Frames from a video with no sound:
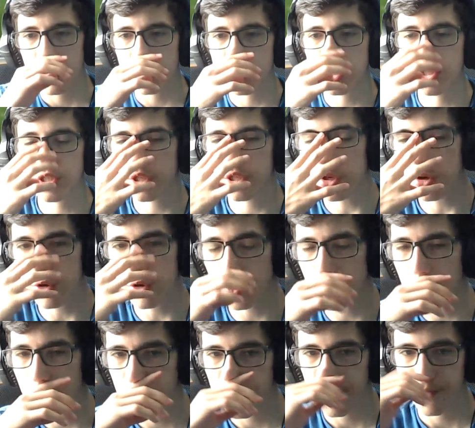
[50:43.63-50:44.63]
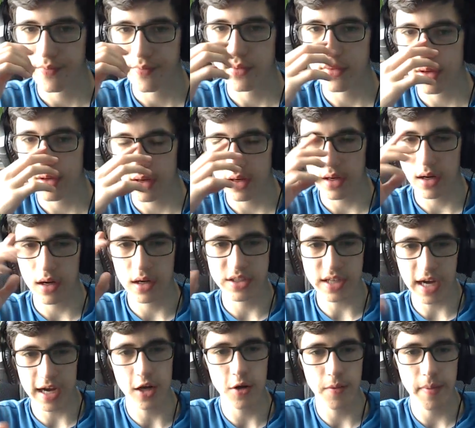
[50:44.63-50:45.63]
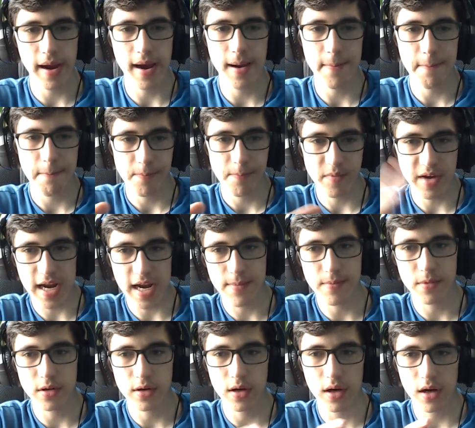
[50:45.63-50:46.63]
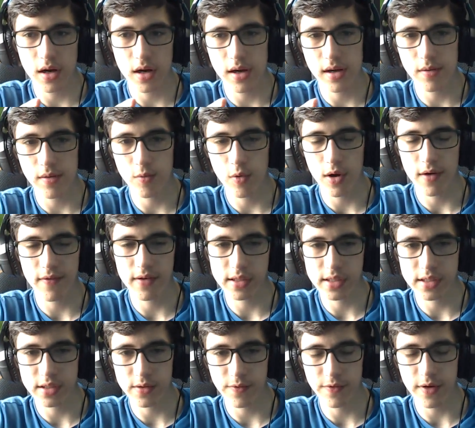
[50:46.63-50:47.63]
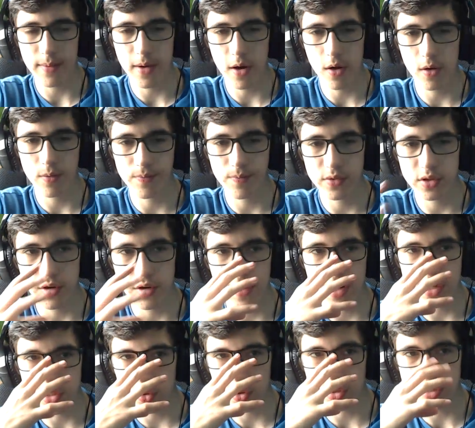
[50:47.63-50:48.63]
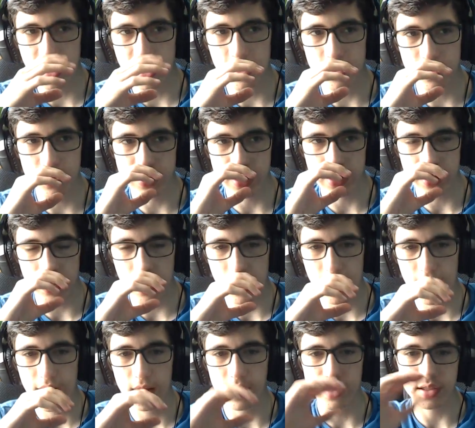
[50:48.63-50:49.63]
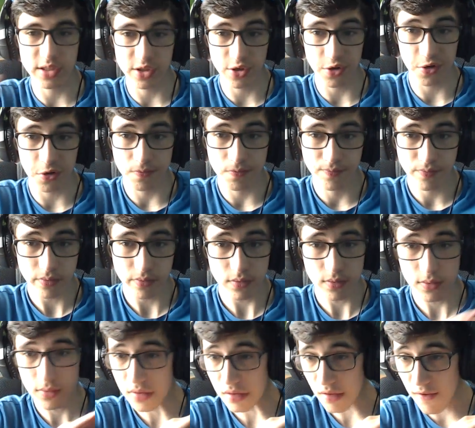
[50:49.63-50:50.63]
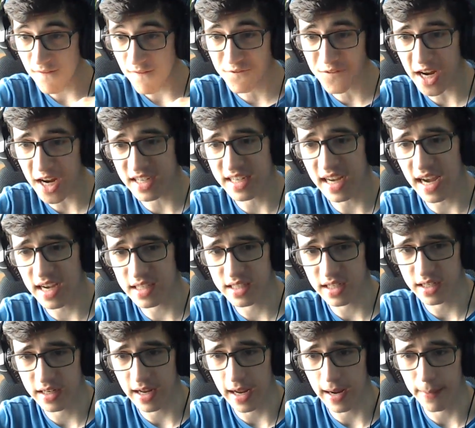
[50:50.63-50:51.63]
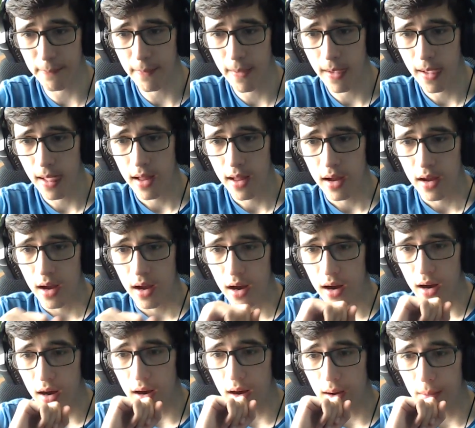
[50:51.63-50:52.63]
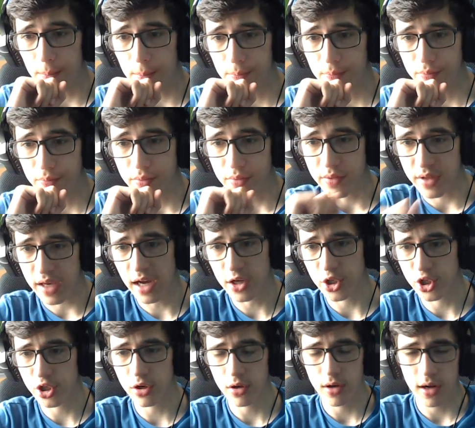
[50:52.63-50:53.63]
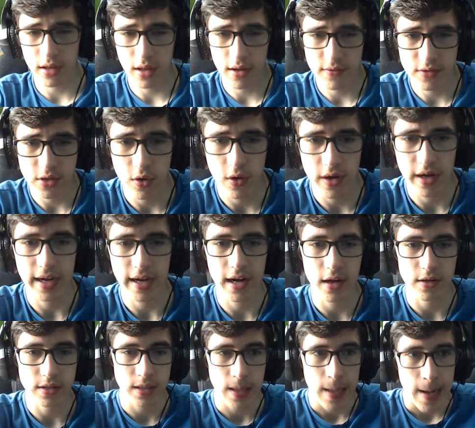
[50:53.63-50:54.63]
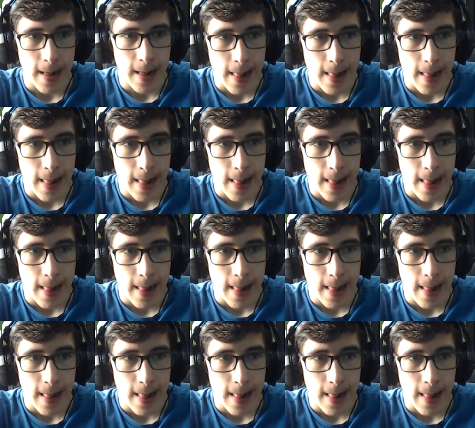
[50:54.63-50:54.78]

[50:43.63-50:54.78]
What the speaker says: Sue, Dino Man, named one of his female Tyrannosaurus characters in Yukon Island, Sue. Fantastic name. Yeah, sure, I'd love to go on Hangouts.